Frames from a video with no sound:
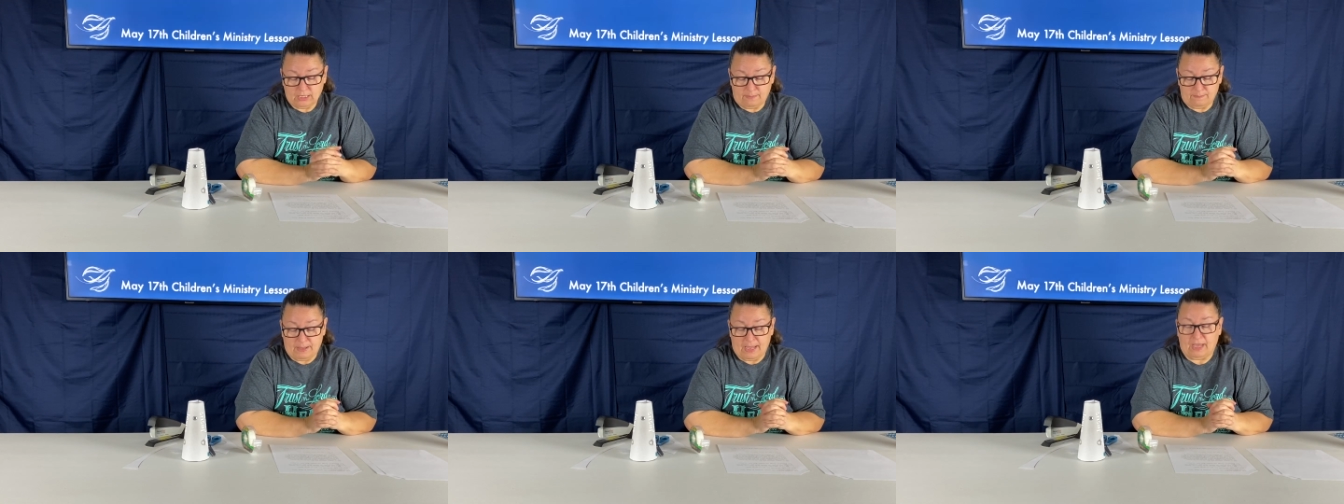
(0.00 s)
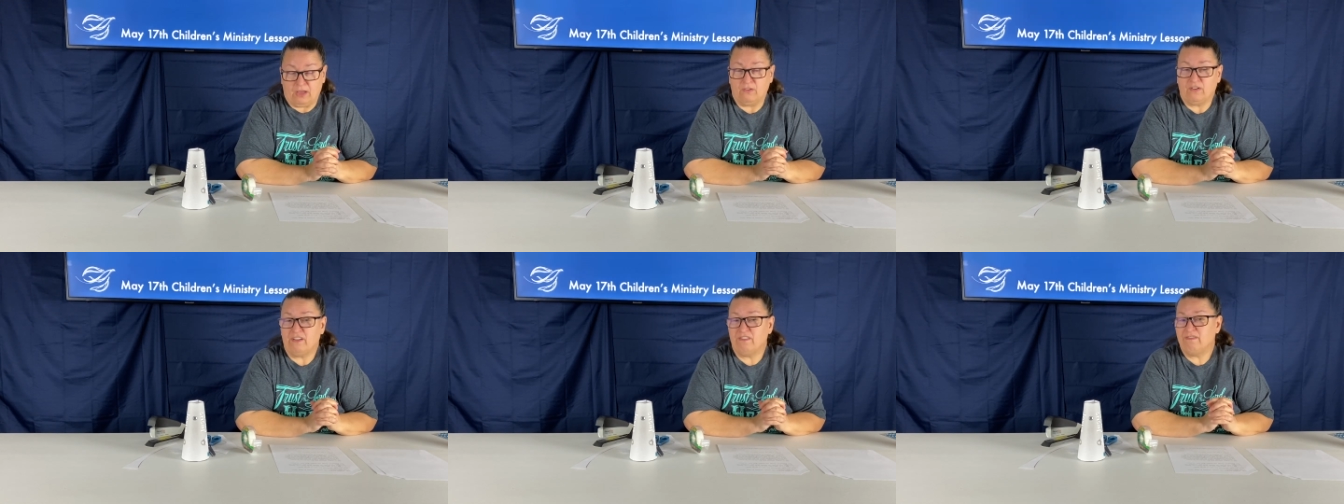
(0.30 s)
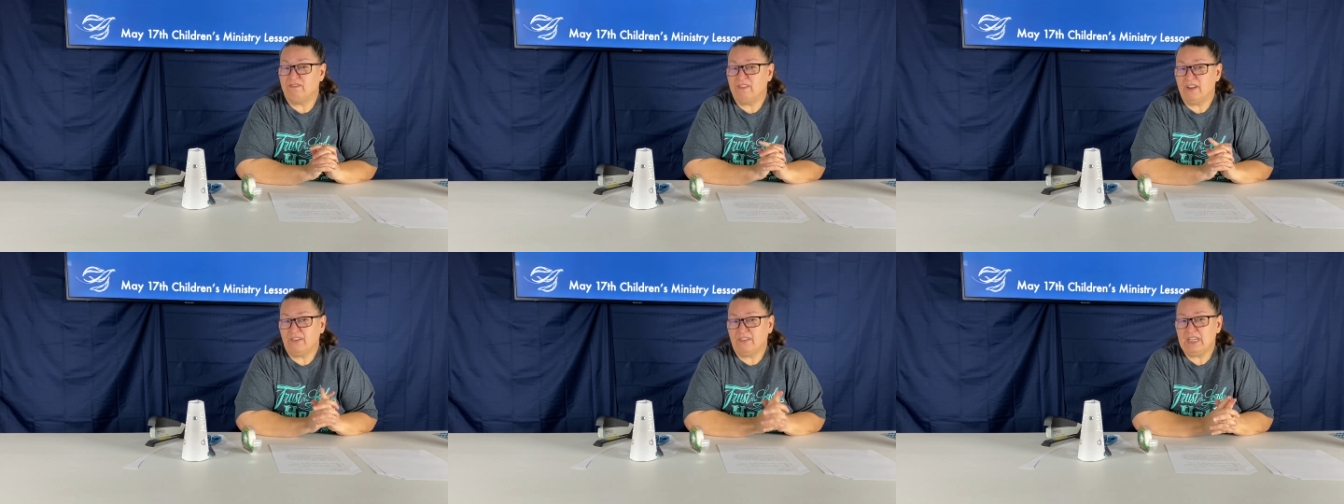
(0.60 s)
about a
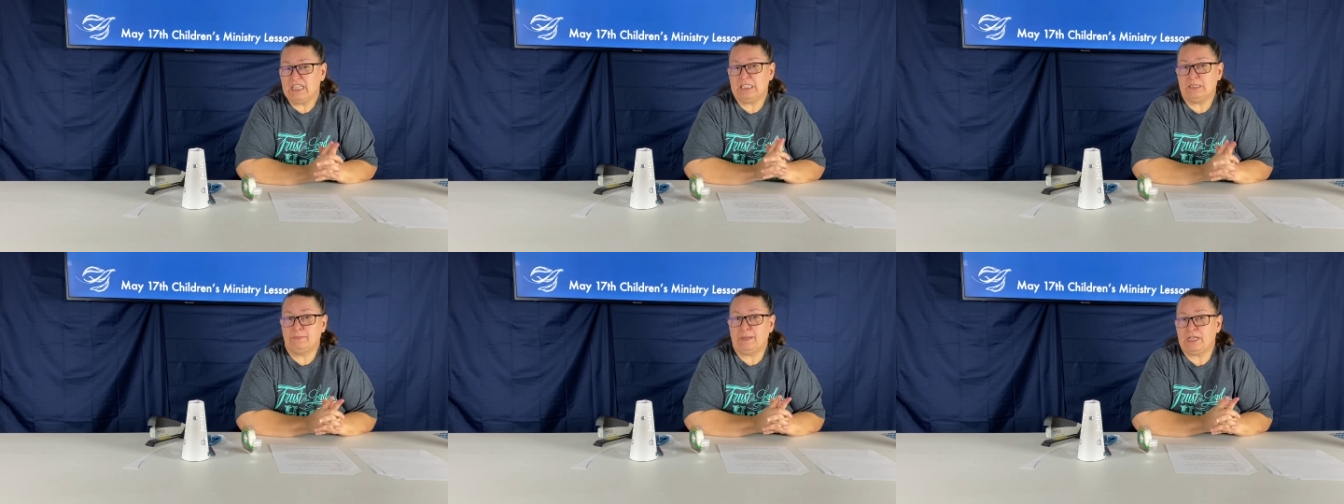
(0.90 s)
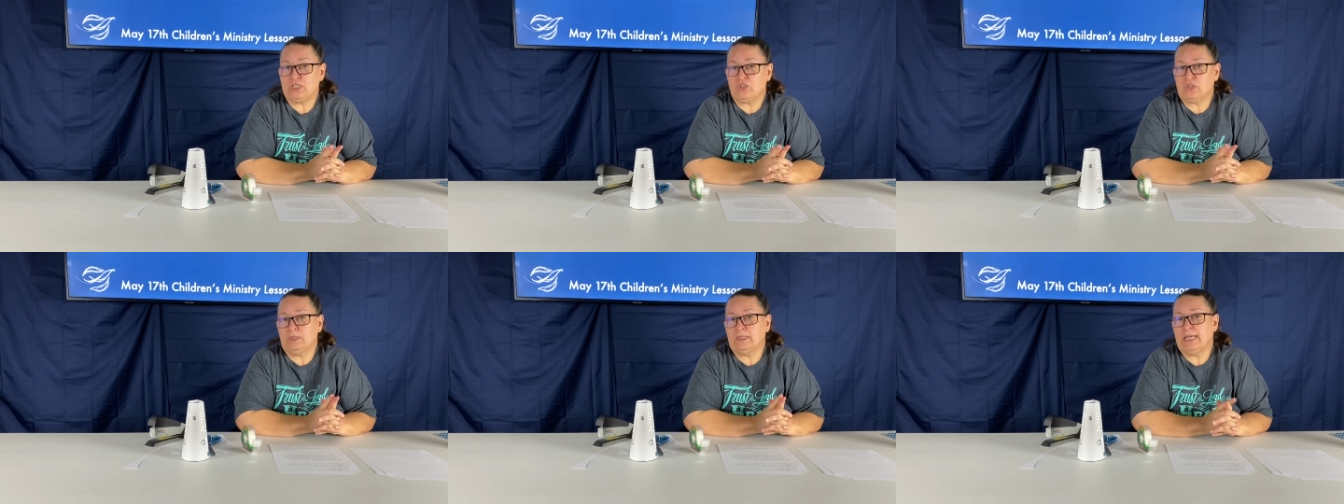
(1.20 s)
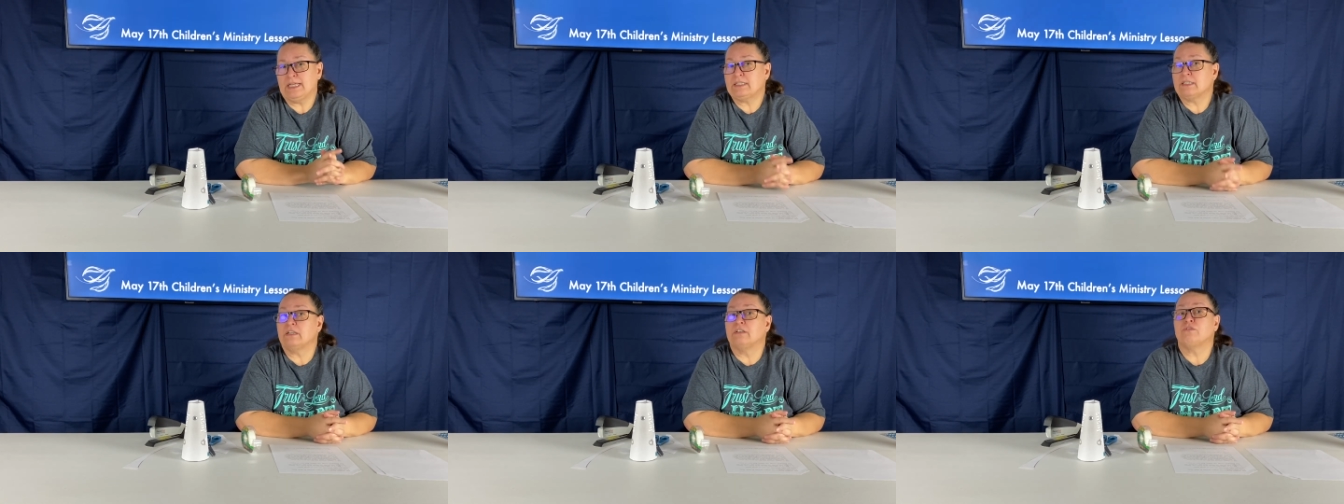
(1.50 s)
very special
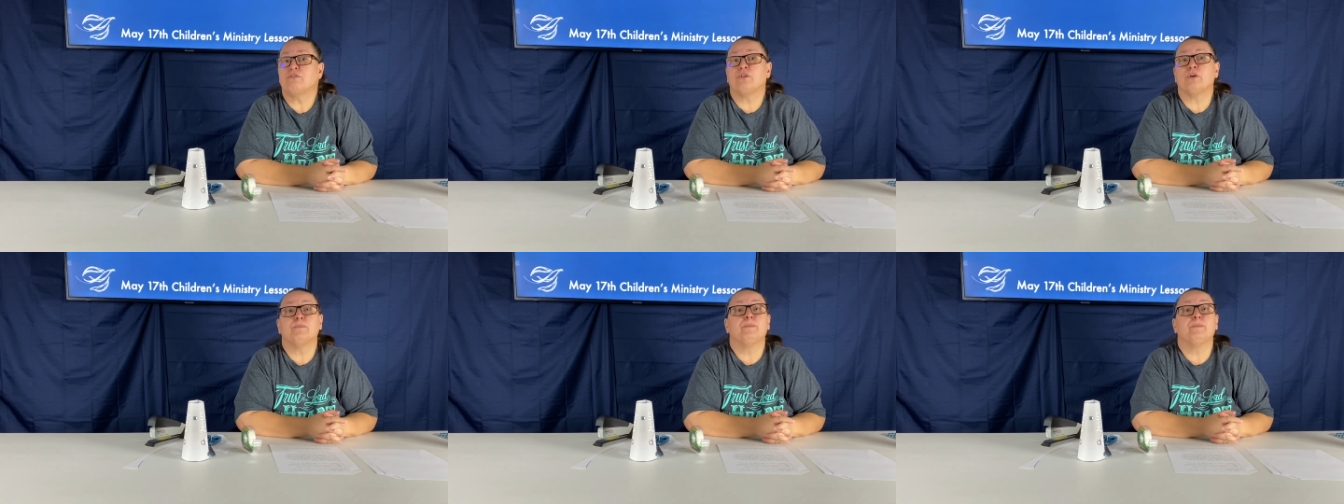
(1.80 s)
lesson for